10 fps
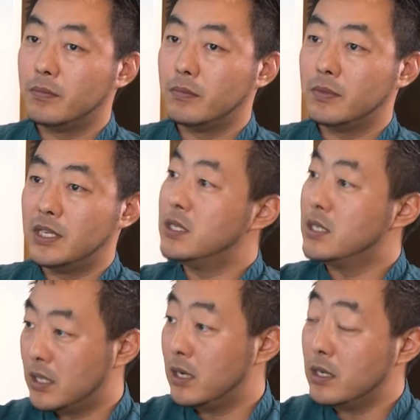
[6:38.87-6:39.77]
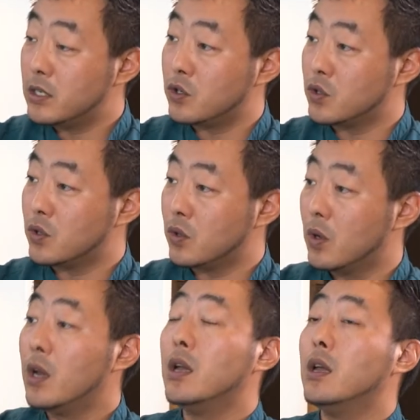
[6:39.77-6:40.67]
this is the least you should do.
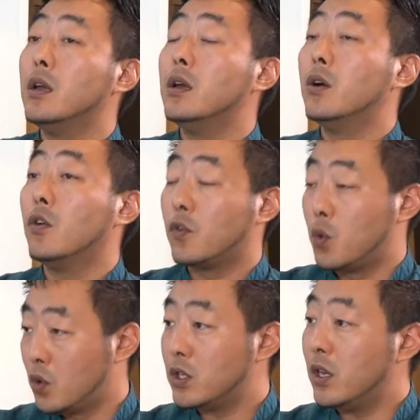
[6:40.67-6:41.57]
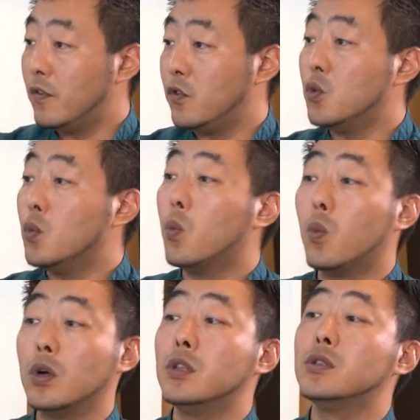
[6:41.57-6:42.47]
Of course, if you
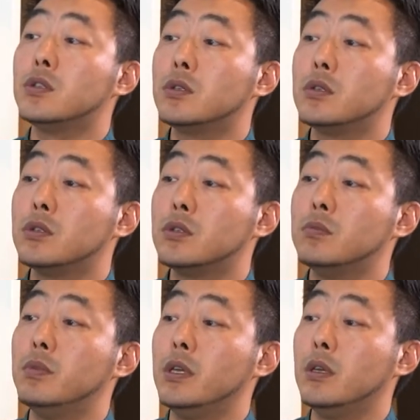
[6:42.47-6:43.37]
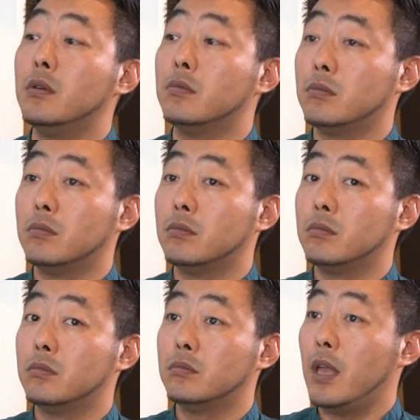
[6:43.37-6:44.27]
want to be
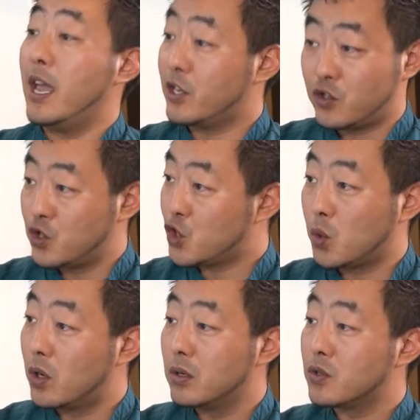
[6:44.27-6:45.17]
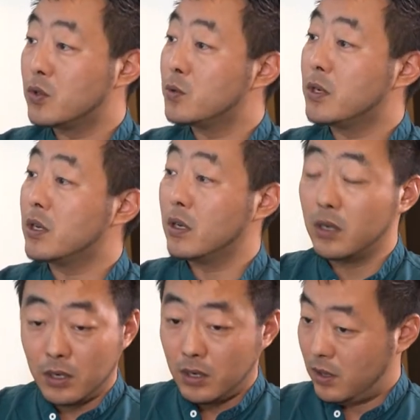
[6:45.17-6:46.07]
extra sure, so to speaking,
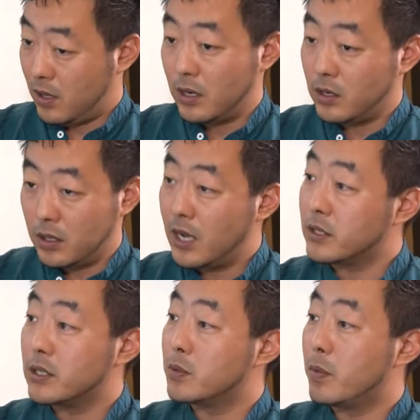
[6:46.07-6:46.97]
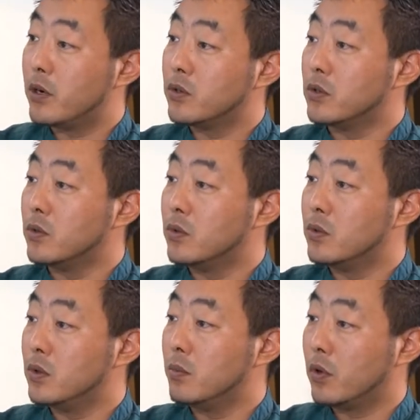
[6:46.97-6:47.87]
then yes, it's better
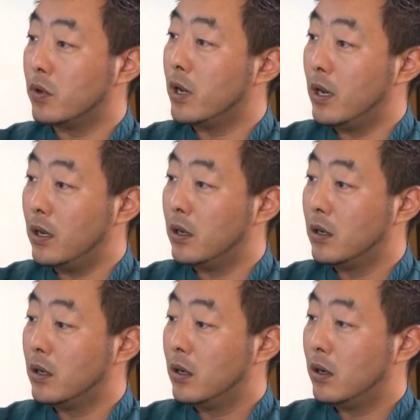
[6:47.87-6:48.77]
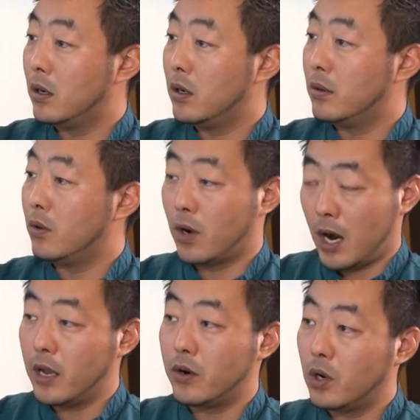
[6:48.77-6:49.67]
to employ or
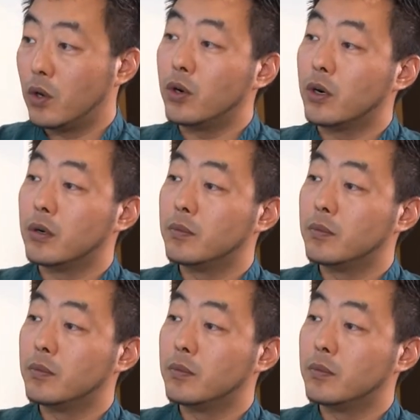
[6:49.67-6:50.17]
hire a lawyer